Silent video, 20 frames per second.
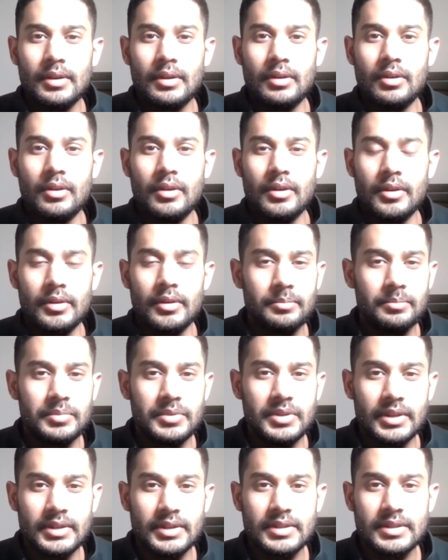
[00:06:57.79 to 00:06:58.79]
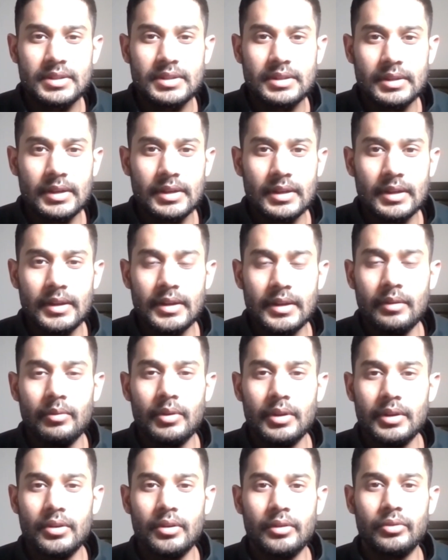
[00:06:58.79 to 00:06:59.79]
or just tell
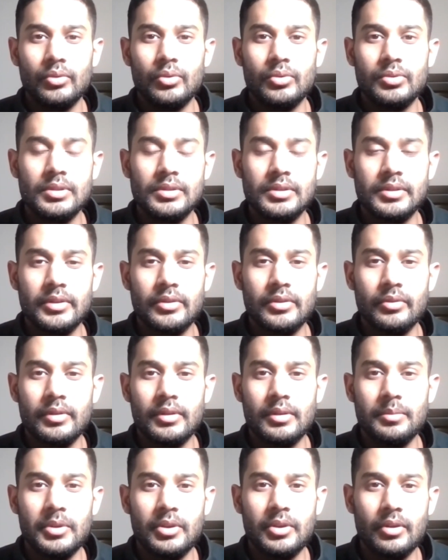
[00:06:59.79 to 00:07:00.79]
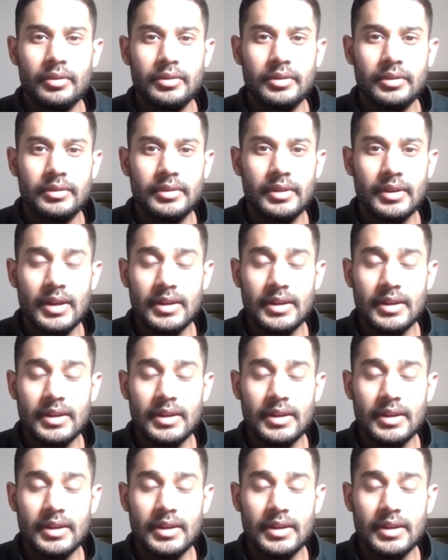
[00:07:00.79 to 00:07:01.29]
anyone your social security, because it's an